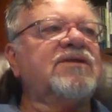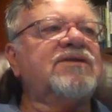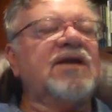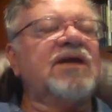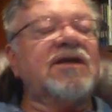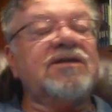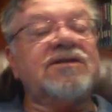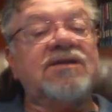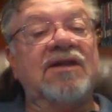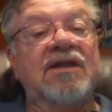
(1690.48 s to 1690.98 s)

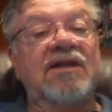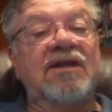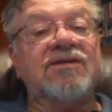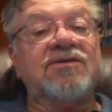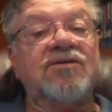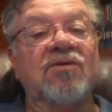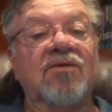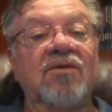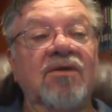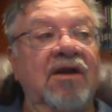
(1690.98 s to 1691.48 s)

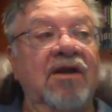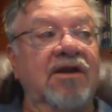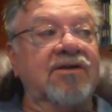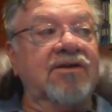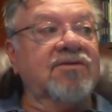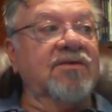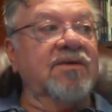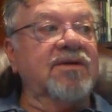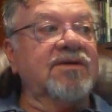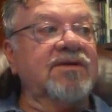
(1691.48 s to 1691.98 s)
Necessities or
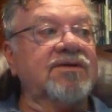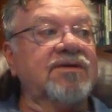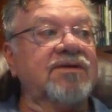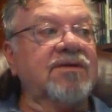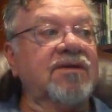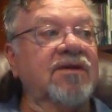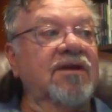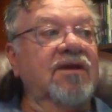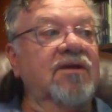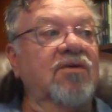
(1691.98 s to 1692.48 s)
luxuries.
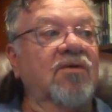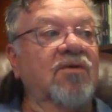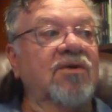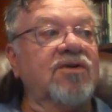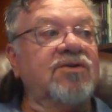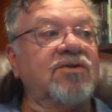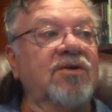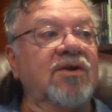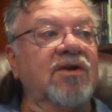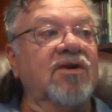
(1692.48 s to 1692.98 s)
In
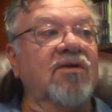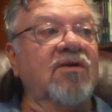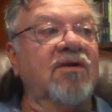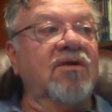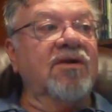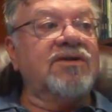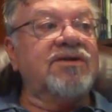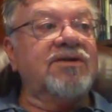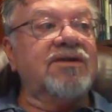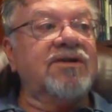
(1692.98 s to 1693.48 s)
order to
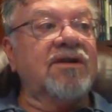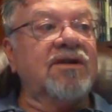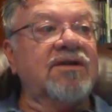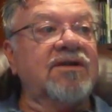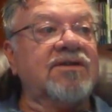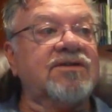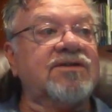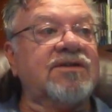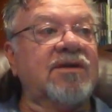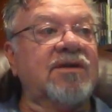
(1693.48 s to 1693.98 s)
encourage
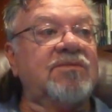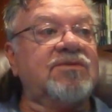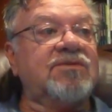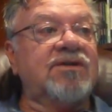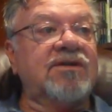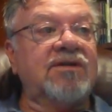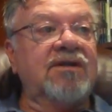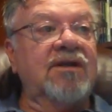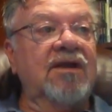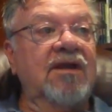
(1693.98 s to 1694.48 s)

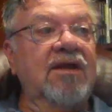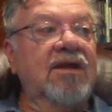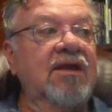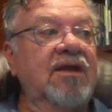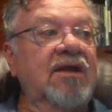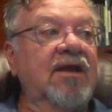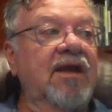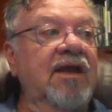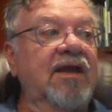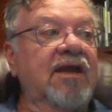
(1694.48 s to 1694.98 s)
consumption,
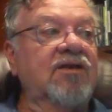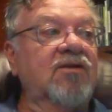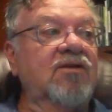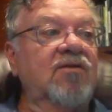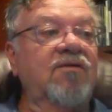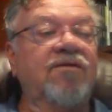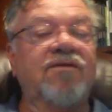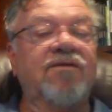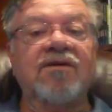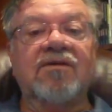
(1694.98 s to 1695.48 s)
a
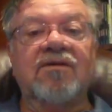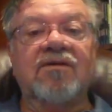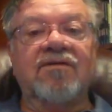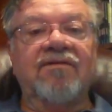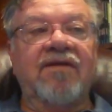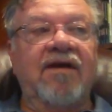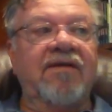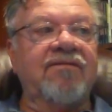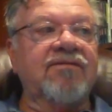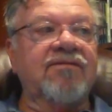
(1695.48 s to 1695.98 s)
new field
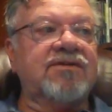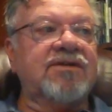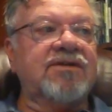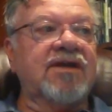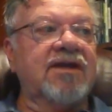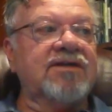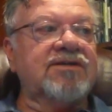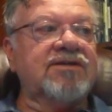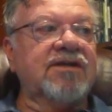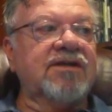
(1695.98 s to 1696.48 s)
of
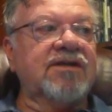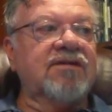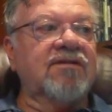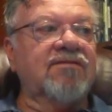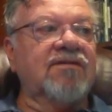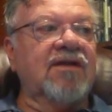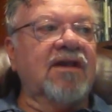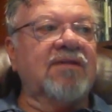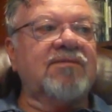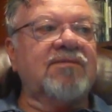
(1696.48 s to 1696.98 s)
advertising
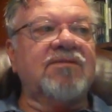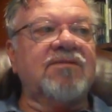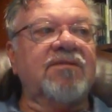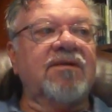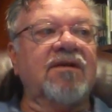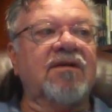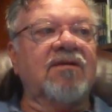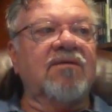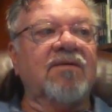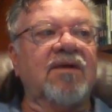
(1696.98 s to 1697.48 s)
developed
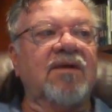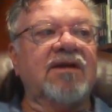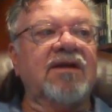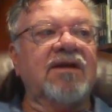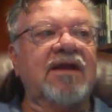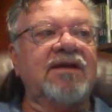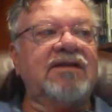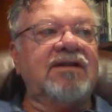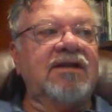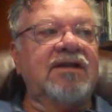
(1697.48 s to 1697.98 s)
around
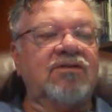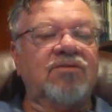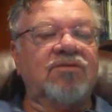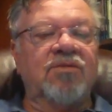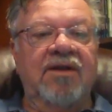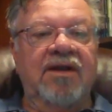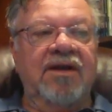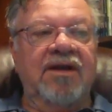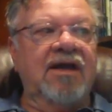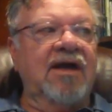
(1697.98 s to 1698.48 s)

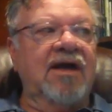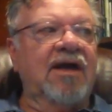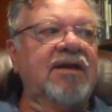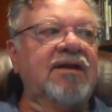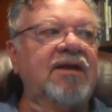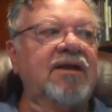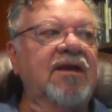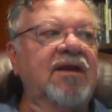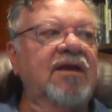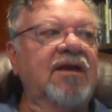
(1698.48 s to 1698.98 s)

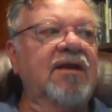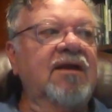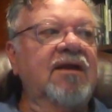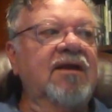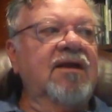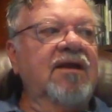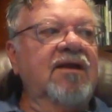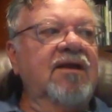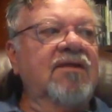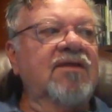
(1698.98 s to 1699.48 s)
1929.
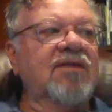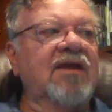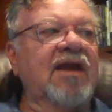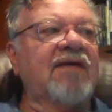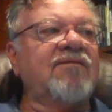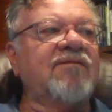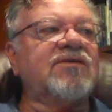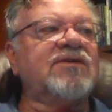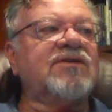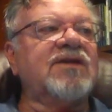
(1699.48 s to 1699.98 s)
The
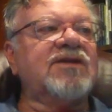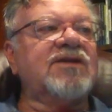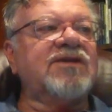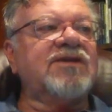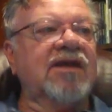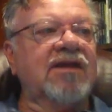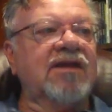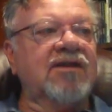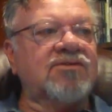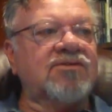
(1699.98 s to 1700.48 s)

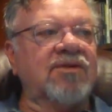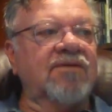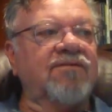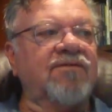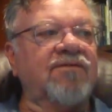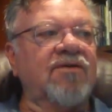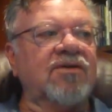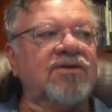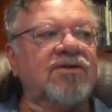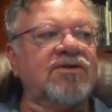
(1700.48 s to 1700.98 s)
advertising industry
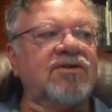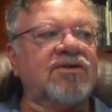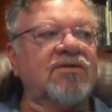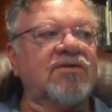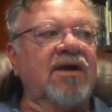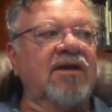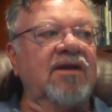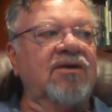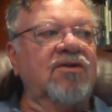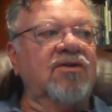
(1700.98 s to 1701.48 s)
focused
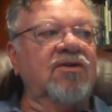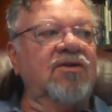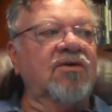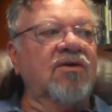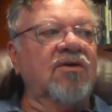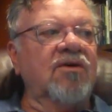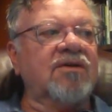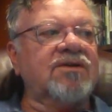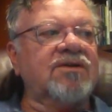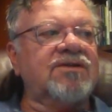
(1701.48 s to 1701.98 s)
around New
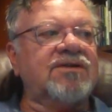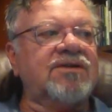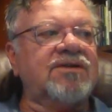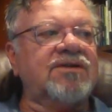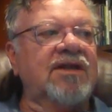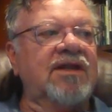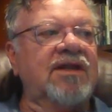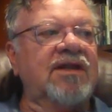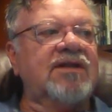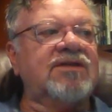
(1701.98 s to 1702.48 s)
York
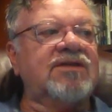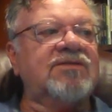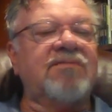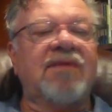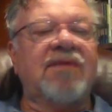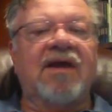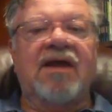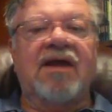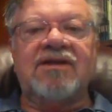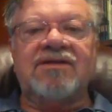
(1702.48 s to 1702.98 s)
City's
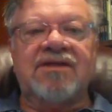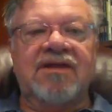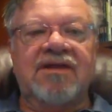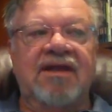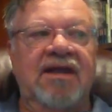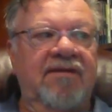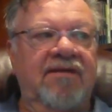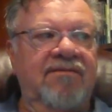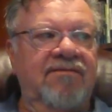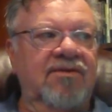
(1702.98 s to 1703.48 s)
Madison
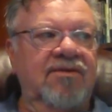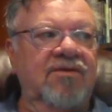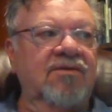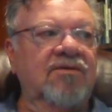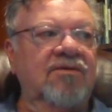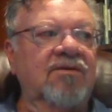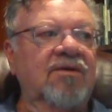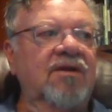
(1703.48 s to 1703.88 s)
Avenue.